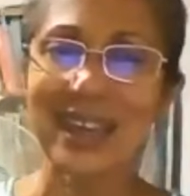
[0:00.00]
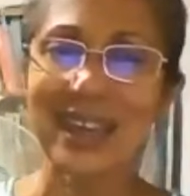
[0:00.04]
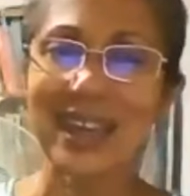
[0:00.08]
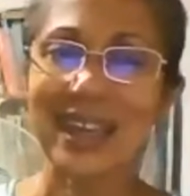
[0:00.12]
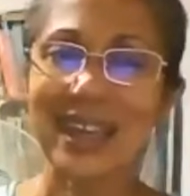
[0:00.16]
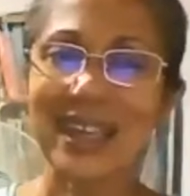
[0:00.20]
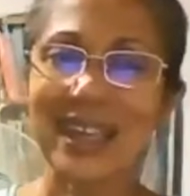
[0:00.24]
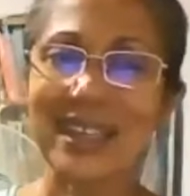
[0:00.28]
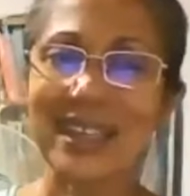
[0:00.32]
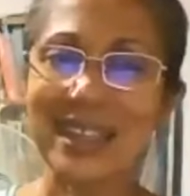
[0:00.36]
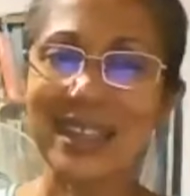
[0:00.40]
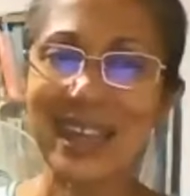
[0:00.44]

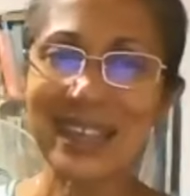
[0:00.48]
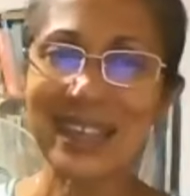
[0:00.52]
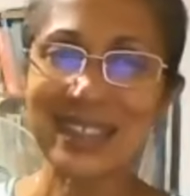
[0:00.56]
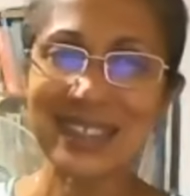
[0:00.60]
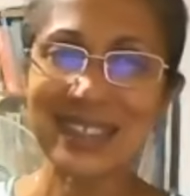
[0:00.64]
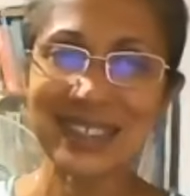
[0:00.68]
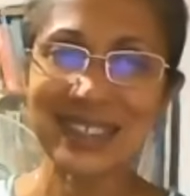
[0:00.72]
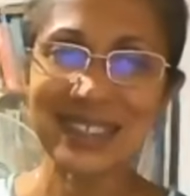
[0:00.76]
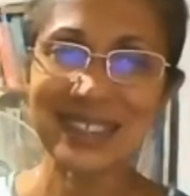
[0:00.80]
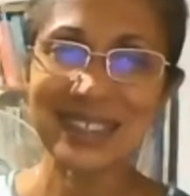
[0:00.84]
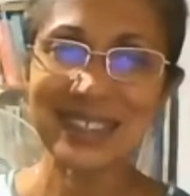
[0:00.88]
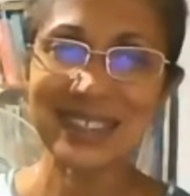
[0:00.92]
In
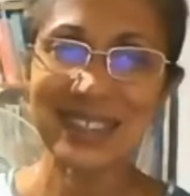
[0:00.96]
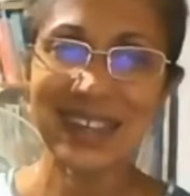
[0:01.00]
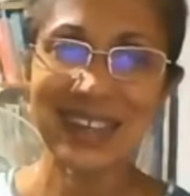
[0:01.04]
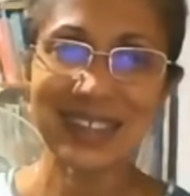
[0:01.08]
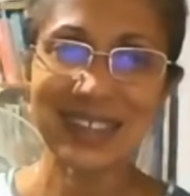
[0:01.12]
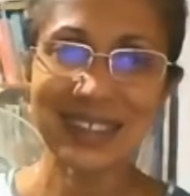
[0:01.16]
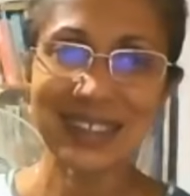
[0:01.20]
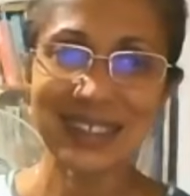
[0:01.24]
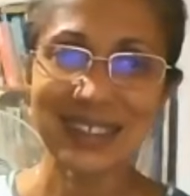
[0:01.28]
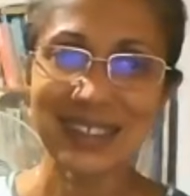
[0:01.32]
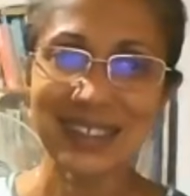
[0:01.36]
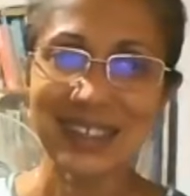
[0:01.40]
that
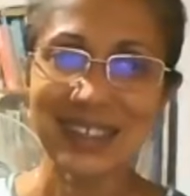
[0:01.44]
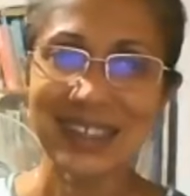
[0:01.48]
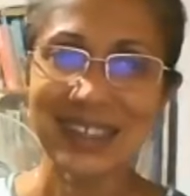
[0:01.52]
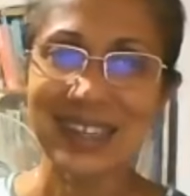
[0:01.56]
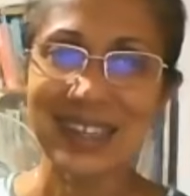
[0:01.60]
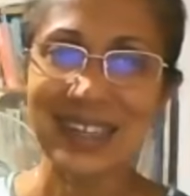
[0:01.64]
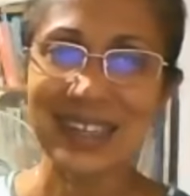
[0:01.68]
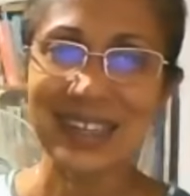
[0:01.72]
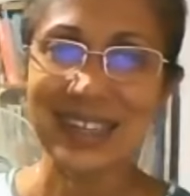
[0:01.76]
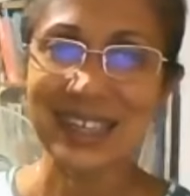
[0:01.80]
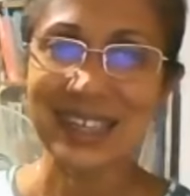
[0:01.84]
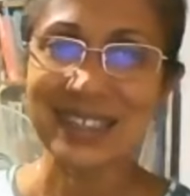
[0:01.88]
desire
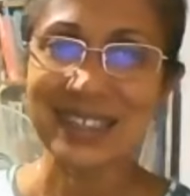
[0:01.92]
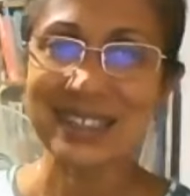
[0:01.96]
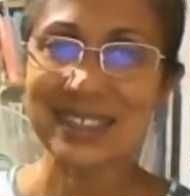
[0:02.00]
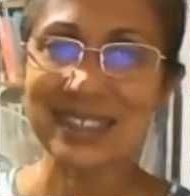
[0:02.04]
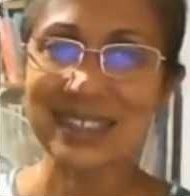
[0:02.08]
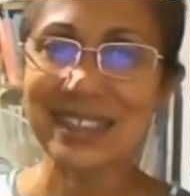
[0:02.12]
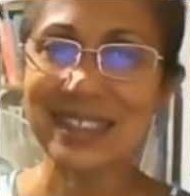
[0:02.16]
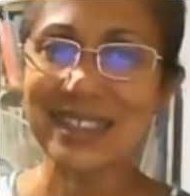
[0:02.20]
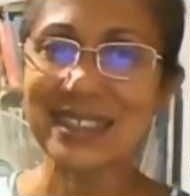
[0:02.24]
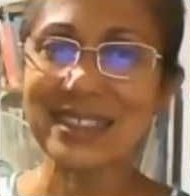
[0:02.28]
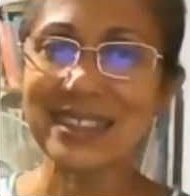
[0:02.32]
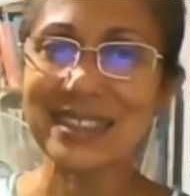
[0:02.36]
lays
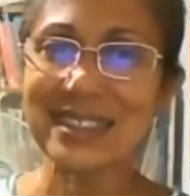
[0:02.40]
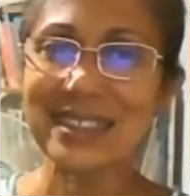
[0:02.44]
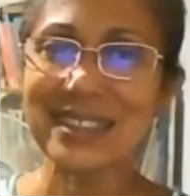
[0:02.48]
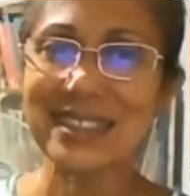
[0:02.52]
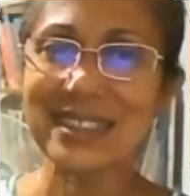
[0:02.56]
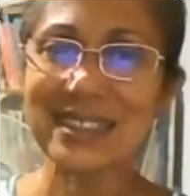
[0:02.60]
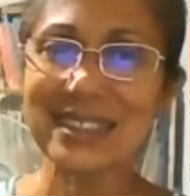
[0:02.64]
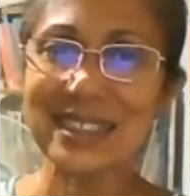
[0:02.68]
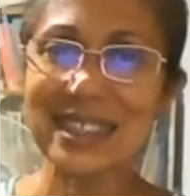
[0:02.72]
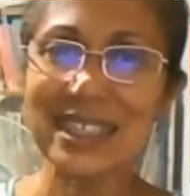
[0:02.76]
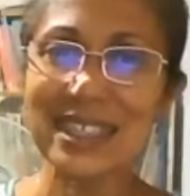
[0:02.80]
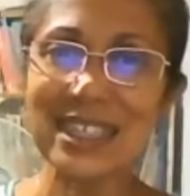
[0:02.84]

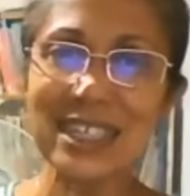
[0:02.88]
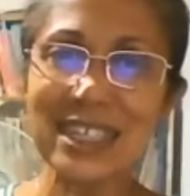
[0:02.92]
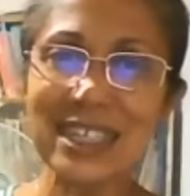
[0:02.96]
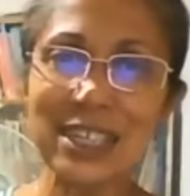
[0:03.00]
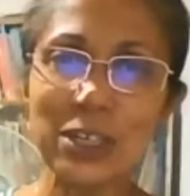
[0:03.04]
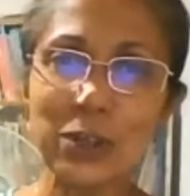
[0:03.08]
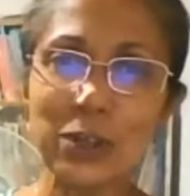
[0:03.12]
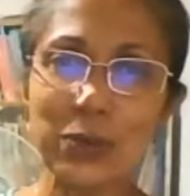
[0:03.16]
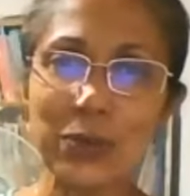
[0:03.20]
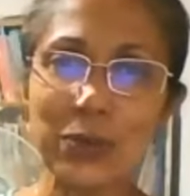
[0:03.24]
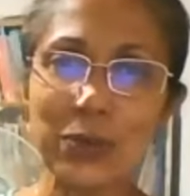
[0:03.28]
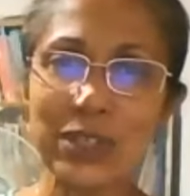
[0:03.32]
Dickinson's link
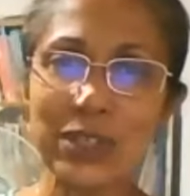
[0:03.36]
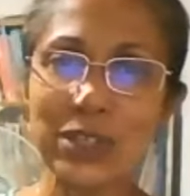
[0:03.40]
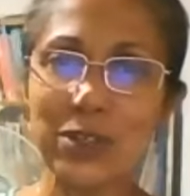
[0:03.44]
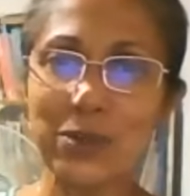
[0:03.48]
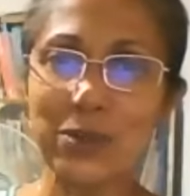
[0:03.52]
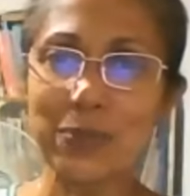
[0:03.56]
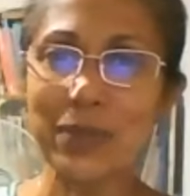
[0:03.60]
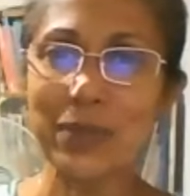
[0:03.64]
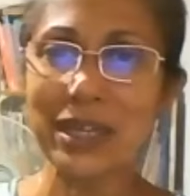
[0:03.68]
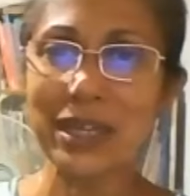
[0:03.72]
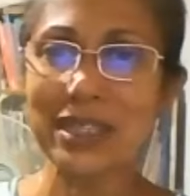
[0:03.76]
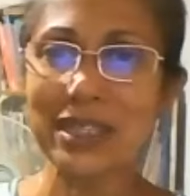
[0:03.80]
with the
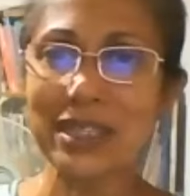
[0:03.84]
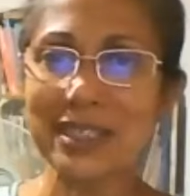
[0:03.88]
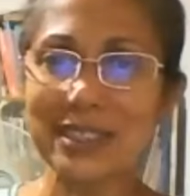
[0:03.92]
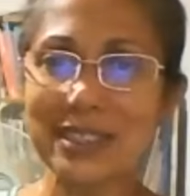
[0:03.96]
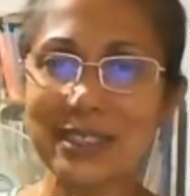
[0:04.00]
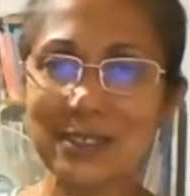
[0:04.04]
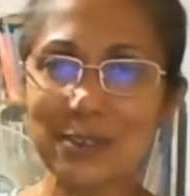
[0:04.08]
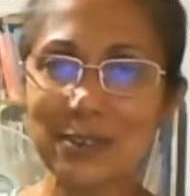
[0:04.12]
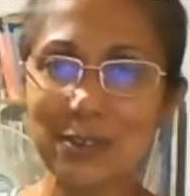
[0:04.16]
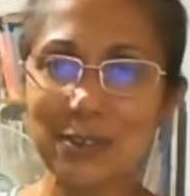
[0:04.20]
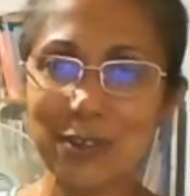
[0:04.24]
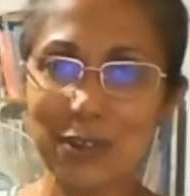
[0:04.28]
Romantic
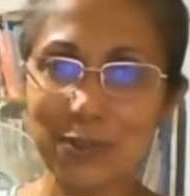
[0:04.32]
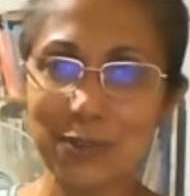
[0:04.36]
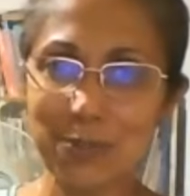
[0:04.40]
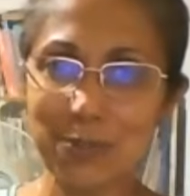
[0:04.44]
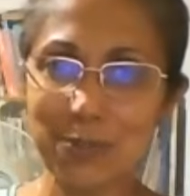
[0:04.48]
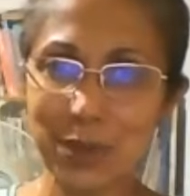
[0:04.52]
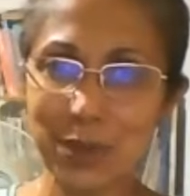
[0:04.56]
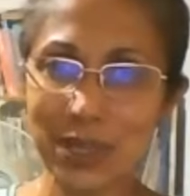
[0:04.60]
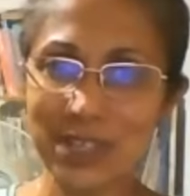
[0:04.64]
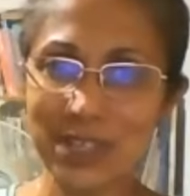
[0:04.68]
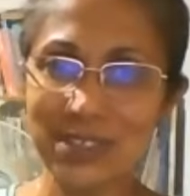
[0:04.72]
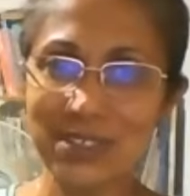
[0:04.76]
school of
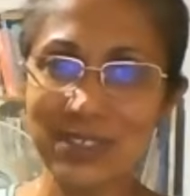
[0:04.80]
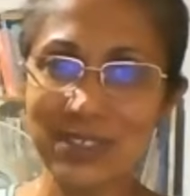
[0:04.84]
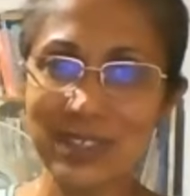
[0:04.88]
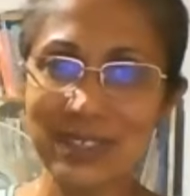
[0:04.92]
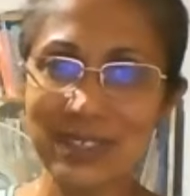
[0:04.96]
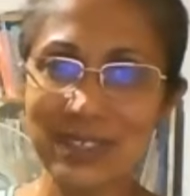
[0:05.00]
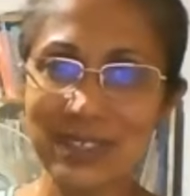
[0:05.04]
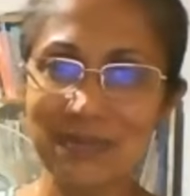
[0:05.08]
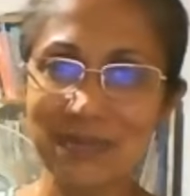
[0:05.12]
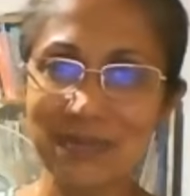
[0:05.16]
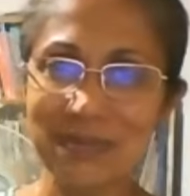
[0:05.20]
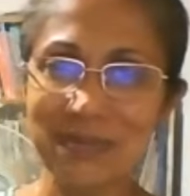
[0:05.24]

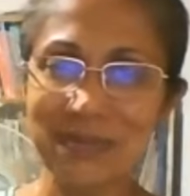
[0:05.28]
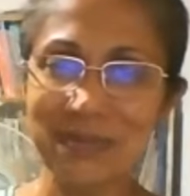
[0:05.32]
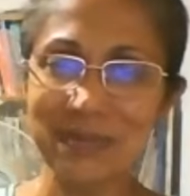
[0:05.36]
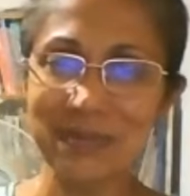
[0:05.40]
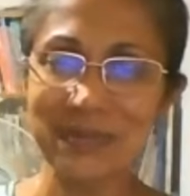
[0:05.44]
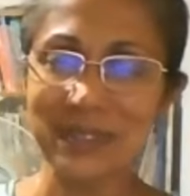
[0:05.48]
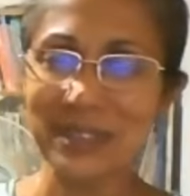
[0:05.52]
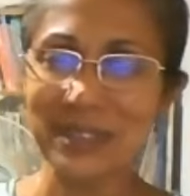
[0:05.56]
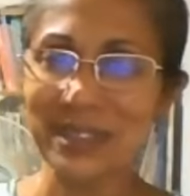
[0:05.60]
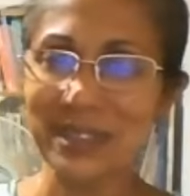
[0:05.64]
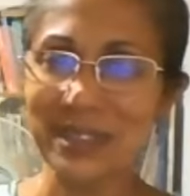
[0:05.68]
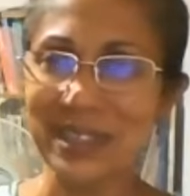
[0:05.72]
poetry.
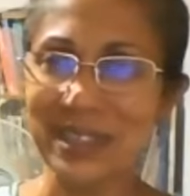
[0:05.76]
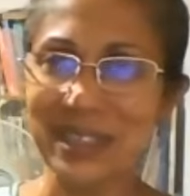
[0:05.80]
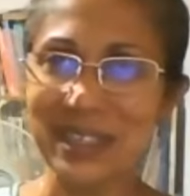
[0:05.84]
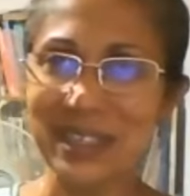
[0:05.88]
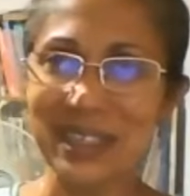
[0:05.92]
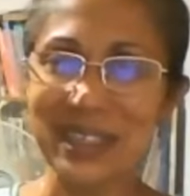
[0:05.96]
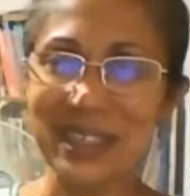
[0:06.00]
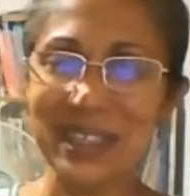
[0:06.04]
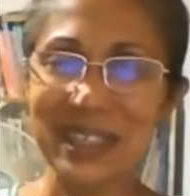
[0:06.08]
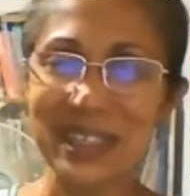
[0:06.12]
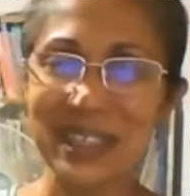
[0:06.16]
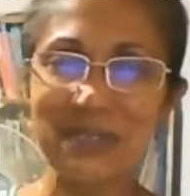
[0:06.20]

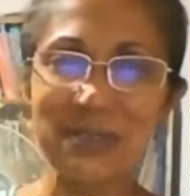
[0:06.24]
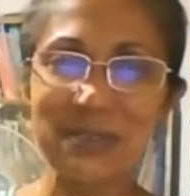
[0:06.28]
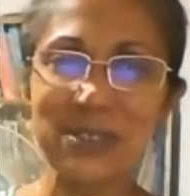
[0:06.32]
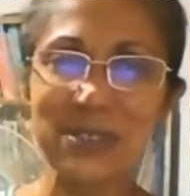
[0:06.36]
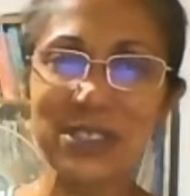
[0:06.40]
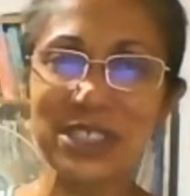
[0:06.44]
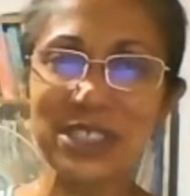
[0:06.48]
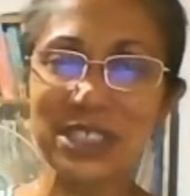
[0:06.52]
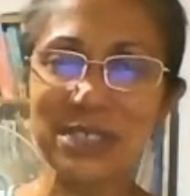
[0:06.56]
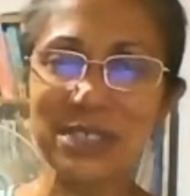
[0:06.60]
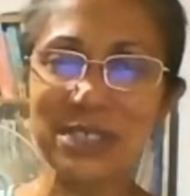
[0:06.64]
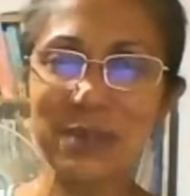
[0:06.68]
That was
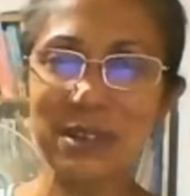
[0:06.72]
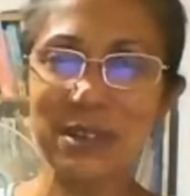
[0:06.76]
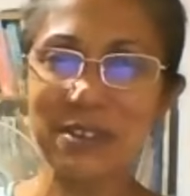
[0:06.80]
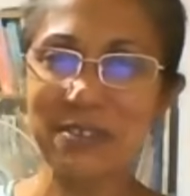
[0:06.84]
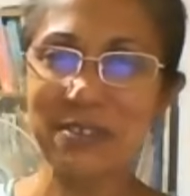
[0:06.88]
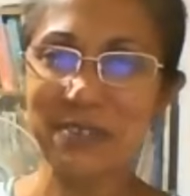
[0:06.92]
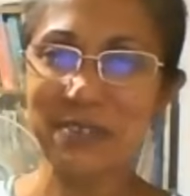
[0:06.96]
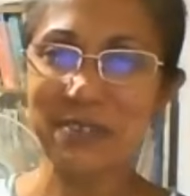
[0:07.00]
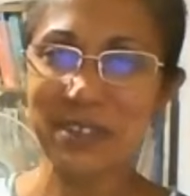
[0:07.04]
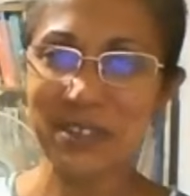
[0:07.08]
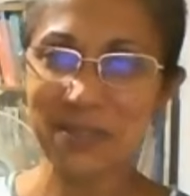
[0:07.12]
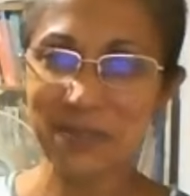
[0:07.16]
Sheba,
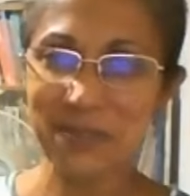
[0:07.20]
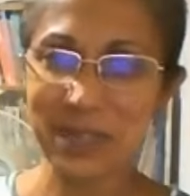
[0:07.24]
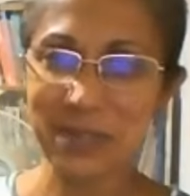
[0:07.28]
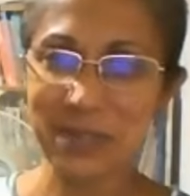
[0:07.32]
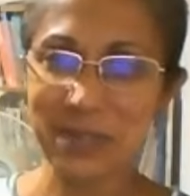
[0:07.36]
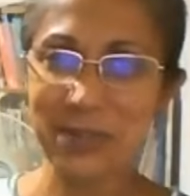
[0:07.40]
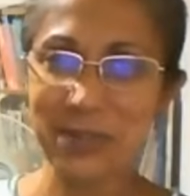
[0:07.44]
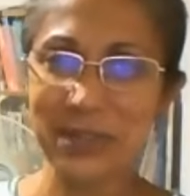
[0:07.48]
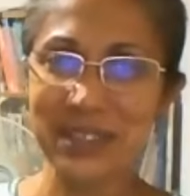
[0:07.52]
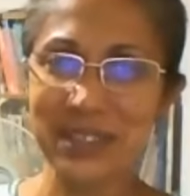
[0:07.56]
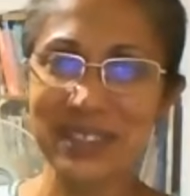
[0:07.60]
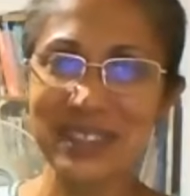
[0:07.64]
one of my
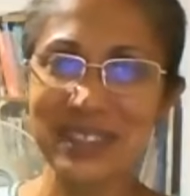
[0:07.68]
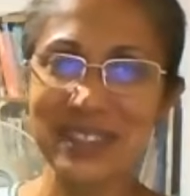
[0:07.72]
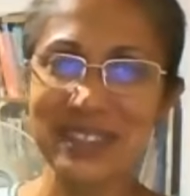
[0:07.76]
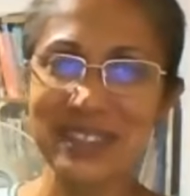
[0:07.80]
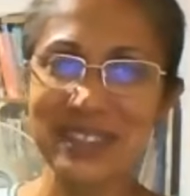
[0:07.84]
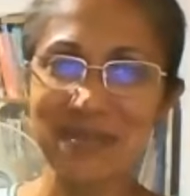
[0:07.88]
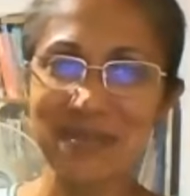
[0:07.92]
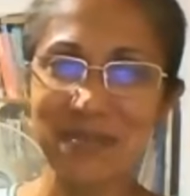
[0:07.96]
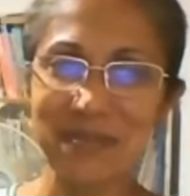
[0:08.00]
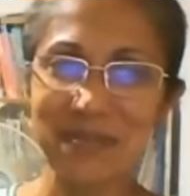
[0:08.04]
birds.